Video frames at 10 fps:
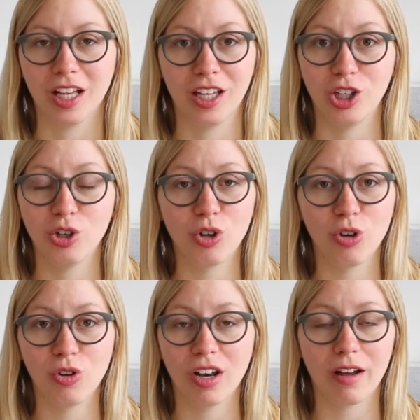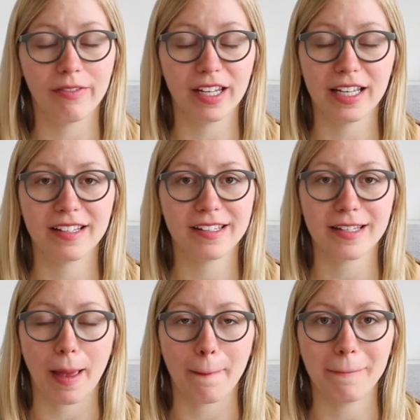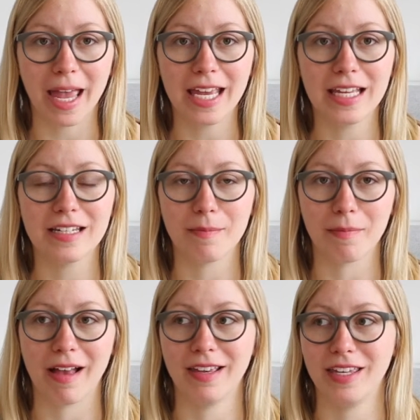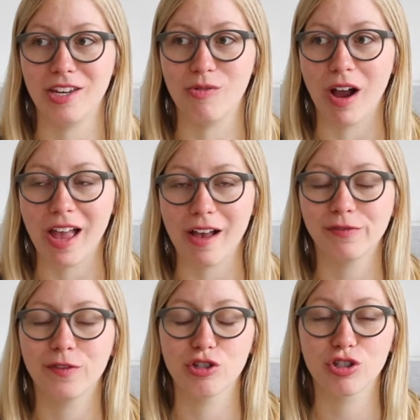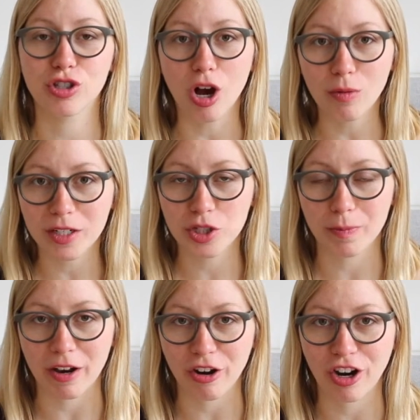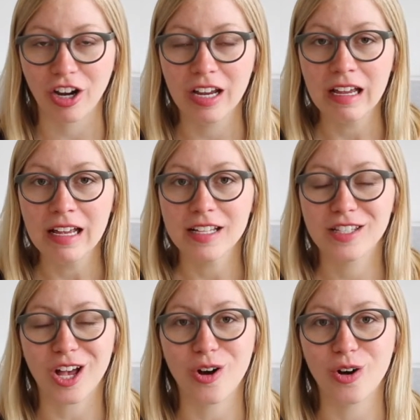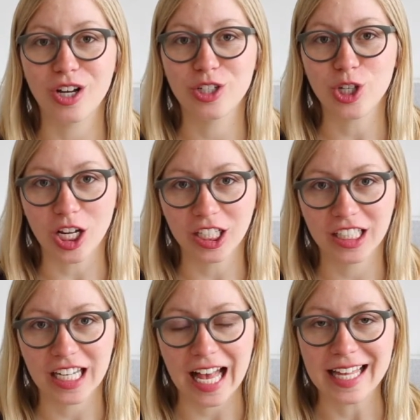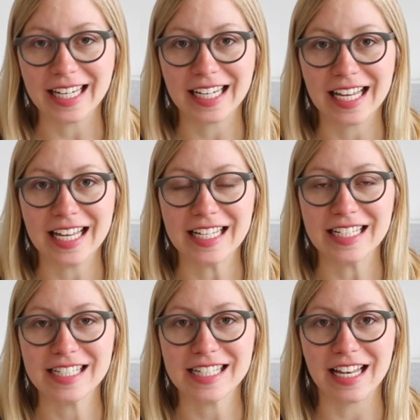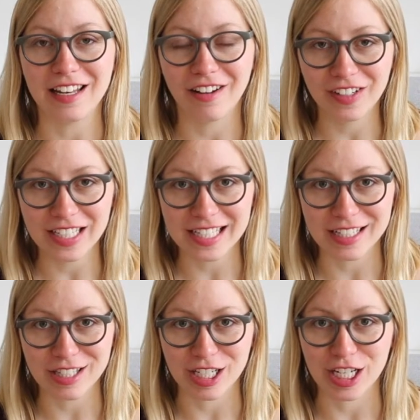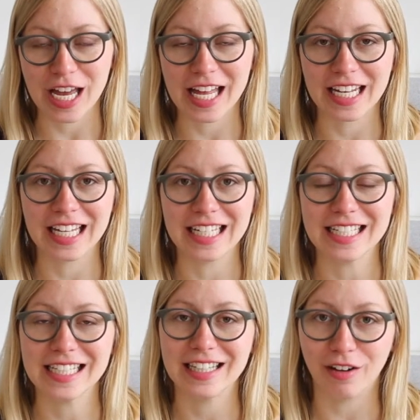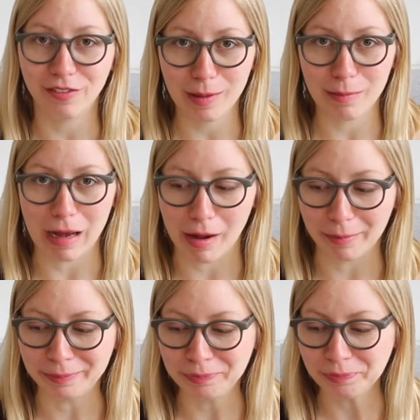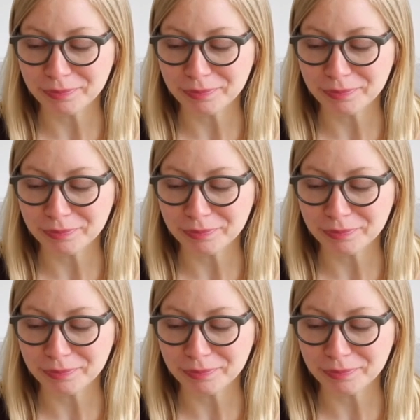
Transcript: you lovelies made my EYF so much better. So Johnny and his lovely sister and his lovely mom